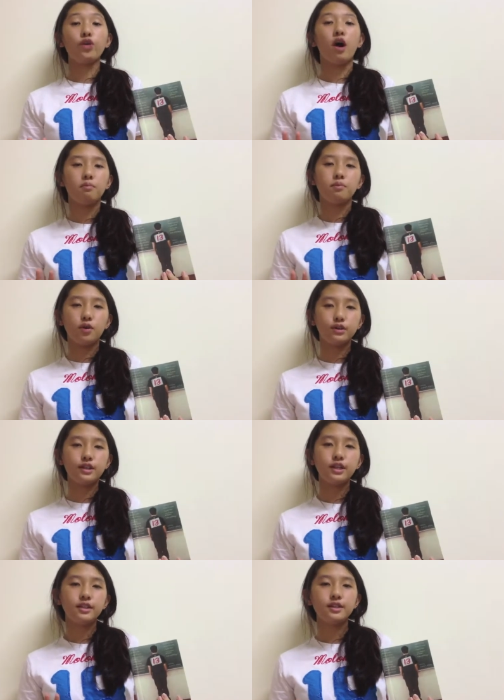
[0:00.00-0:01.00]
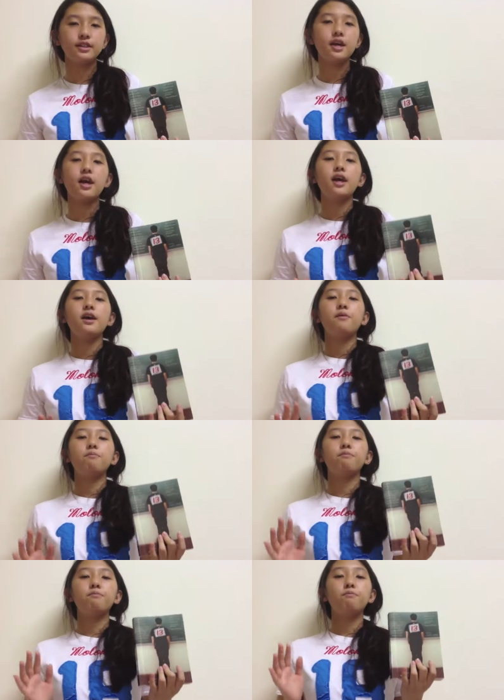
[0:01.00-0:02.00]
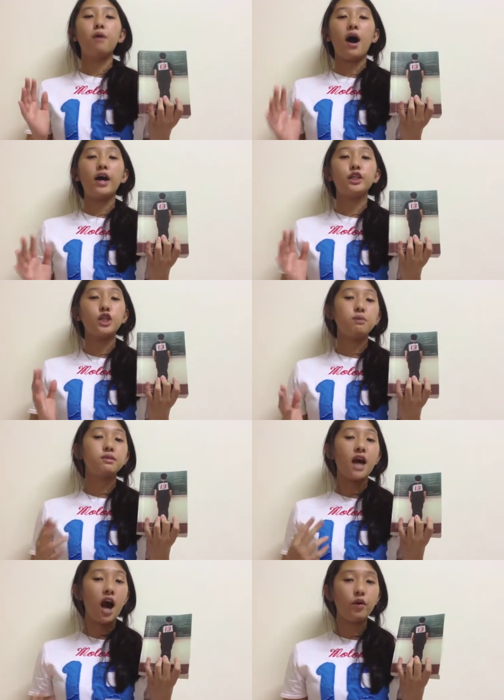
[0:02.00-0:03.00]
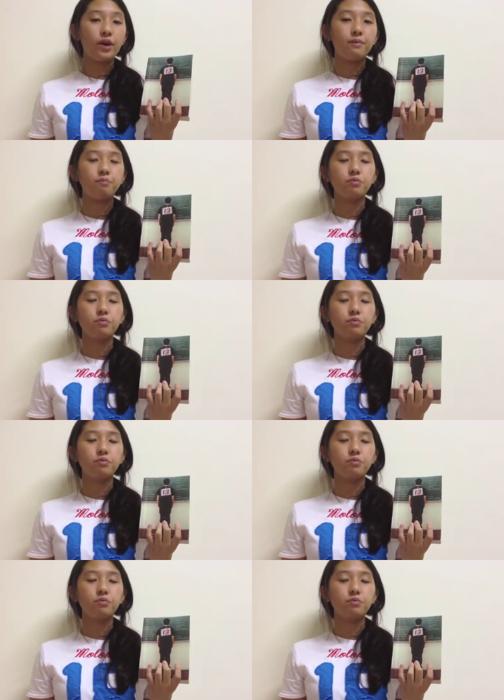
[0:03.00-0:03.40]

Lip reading: Not Moses by James Howie.